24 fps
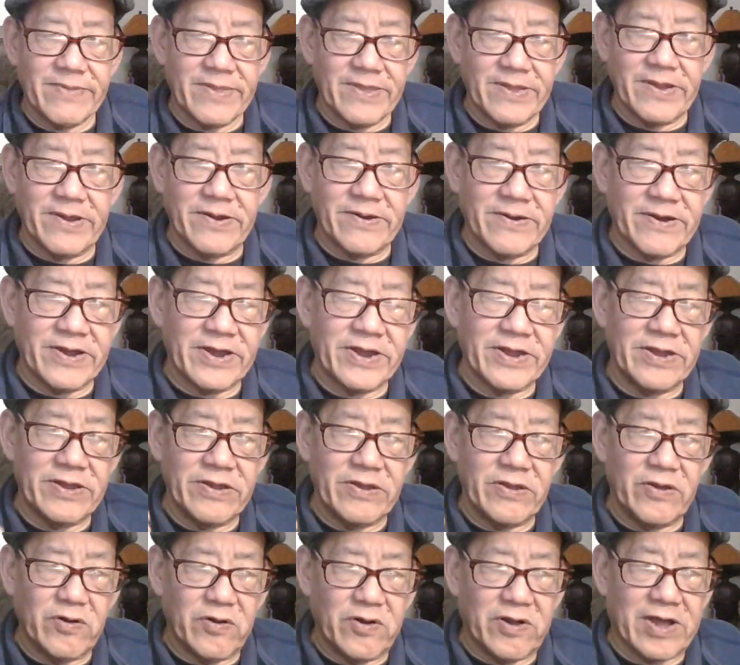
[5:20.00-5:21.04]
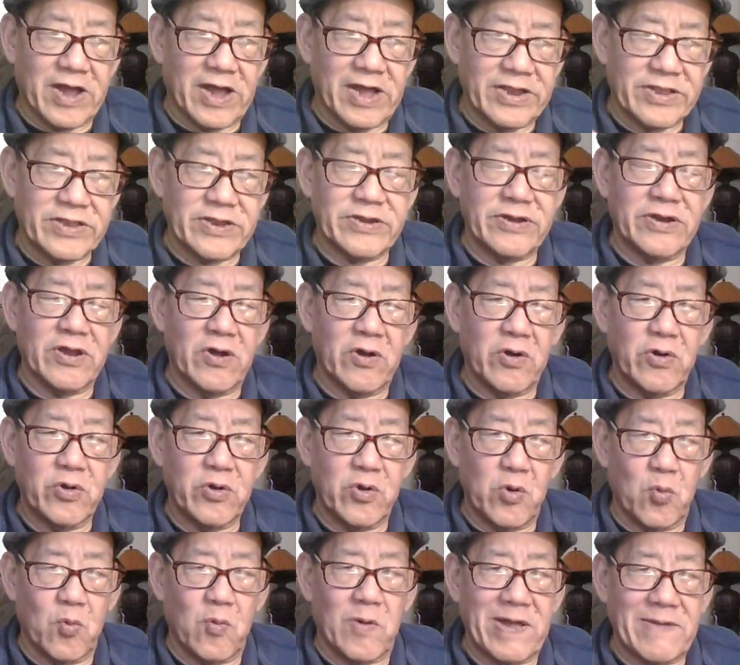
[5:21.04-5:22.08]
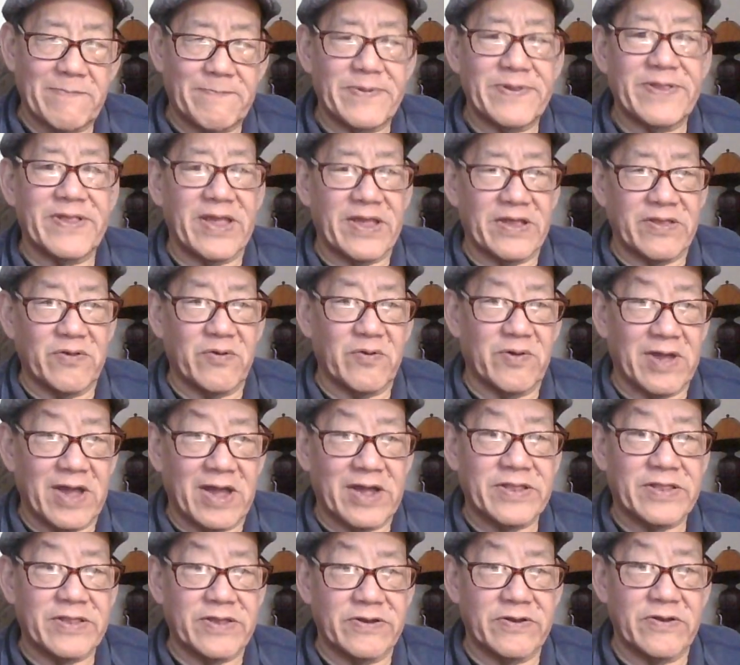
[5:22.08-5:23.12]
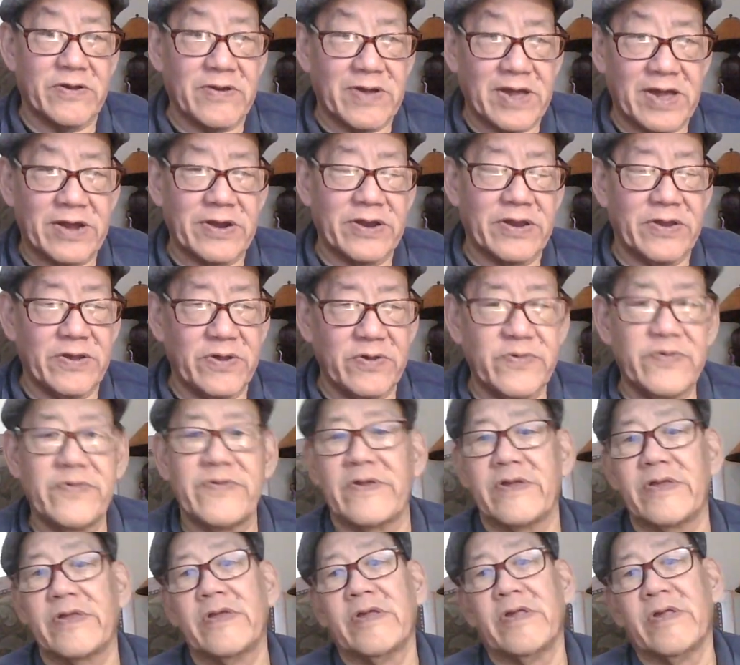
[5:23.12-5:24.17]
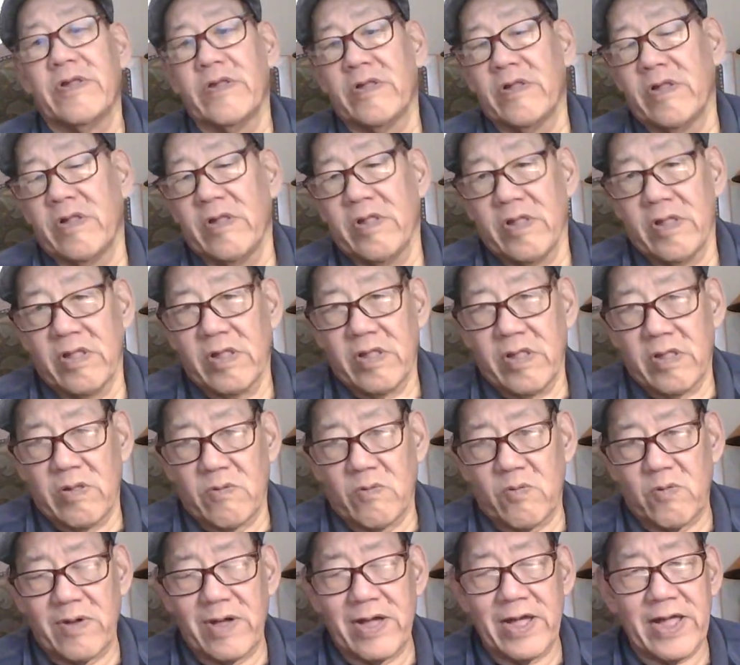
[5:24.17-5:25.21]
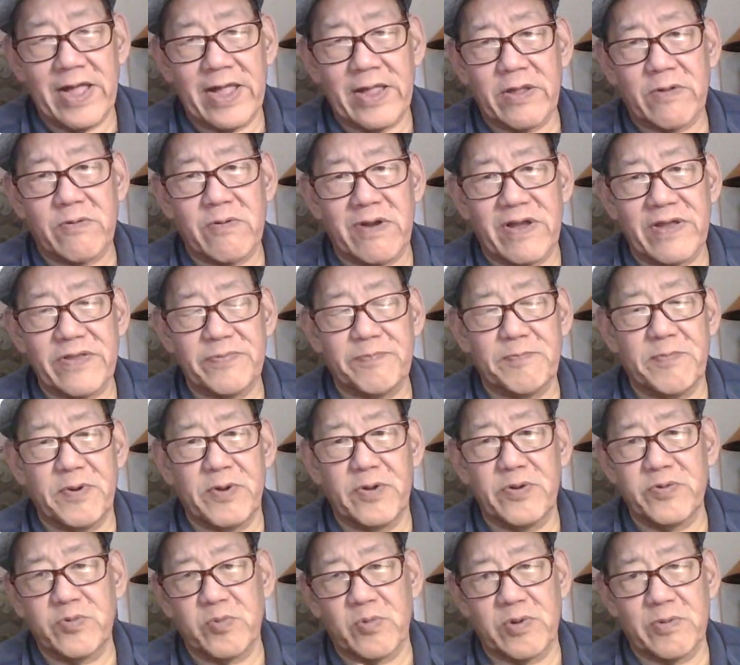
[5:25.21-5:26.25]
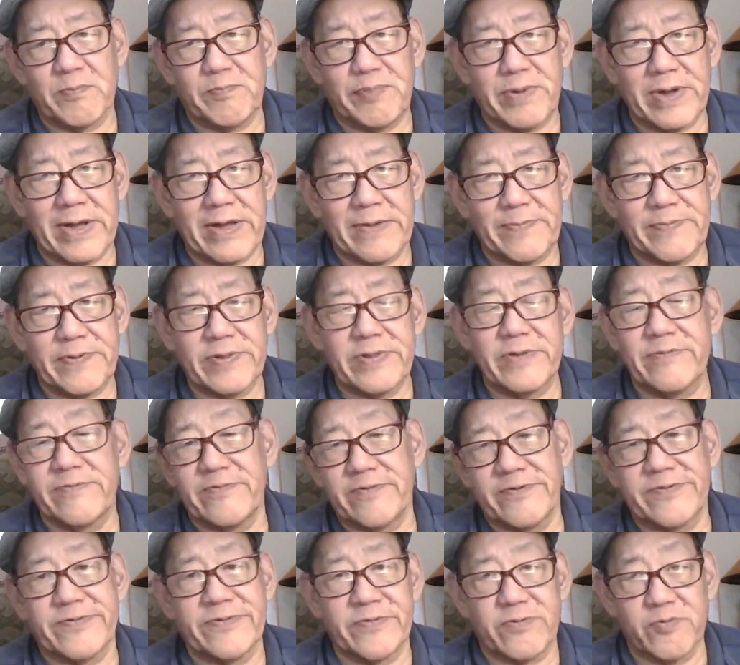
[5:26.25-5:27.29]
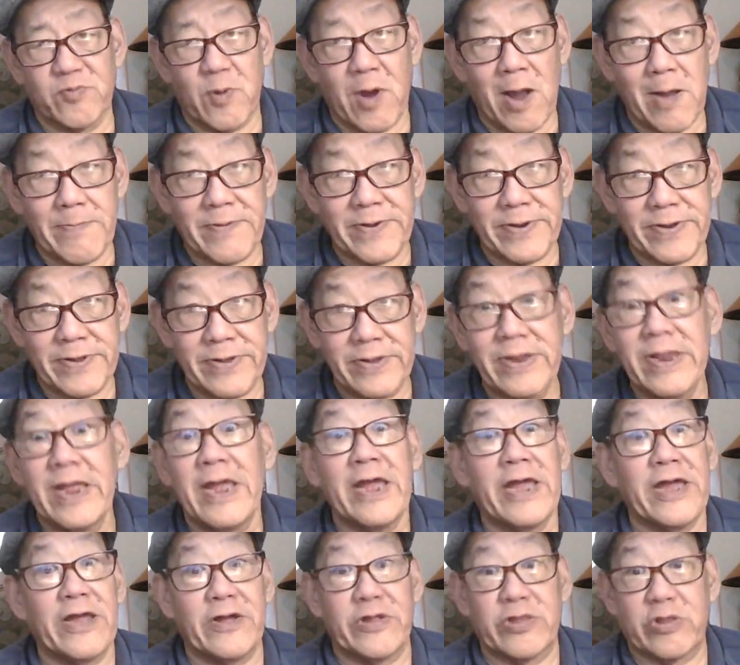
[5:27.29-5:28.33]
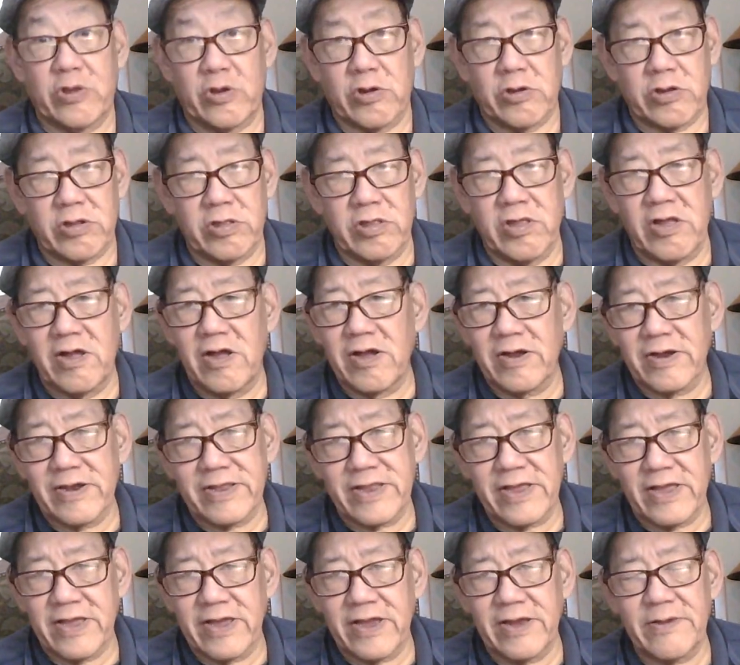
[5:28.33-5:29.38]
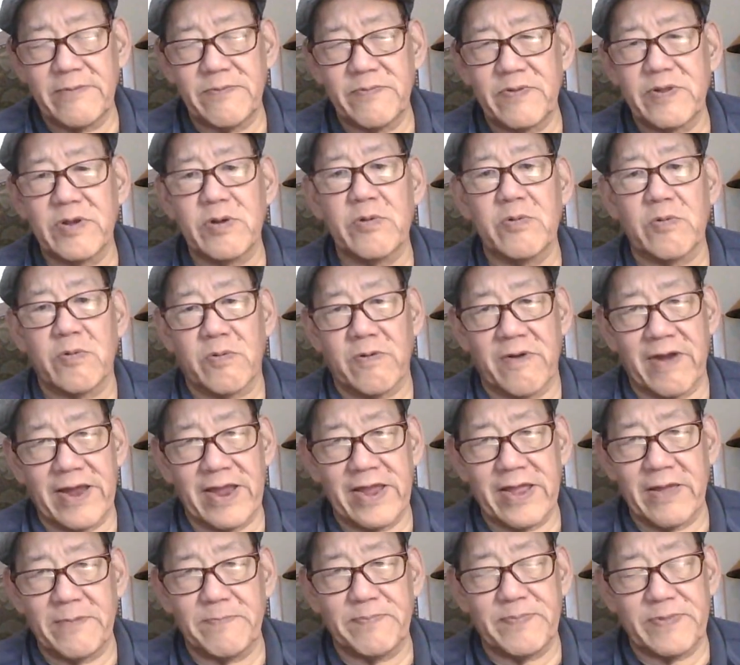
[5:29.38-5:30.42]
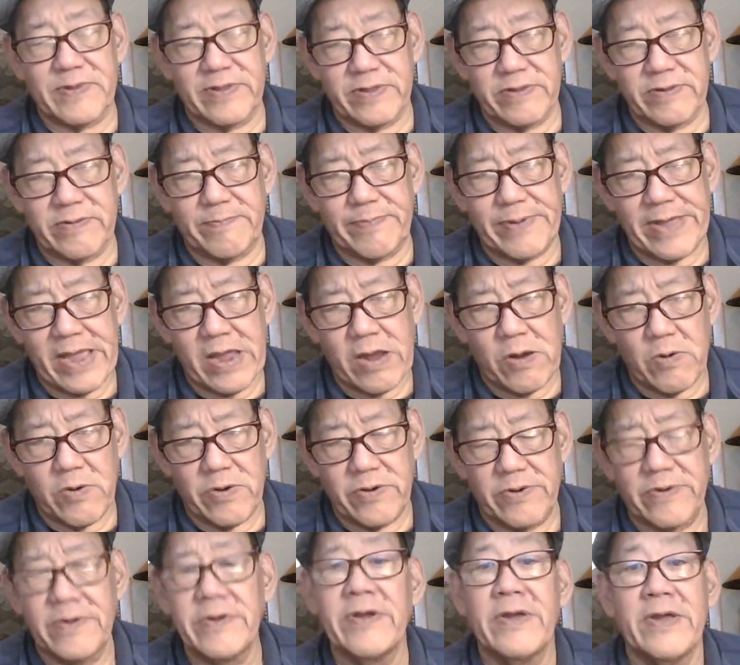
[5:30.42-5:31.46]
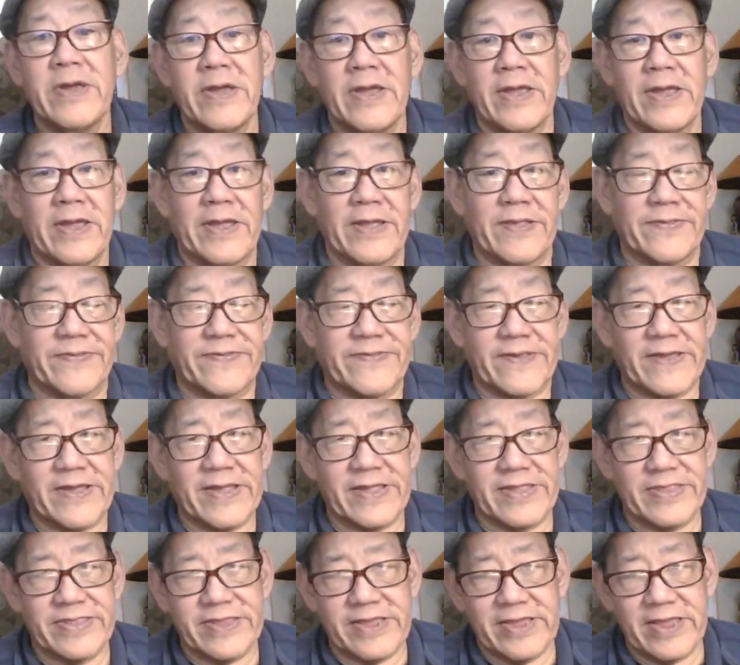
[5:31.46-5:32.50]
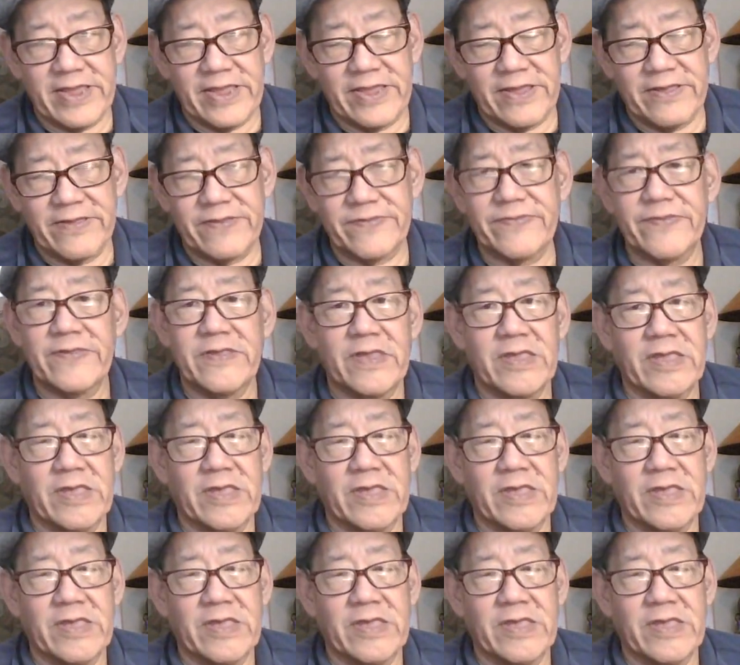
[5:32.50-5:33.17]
All right? You got to know your weapon and you got to know how to use it. Why crossbows weren't popular versus Robin Hood? It took a long time to crank up to the power. And second thing is,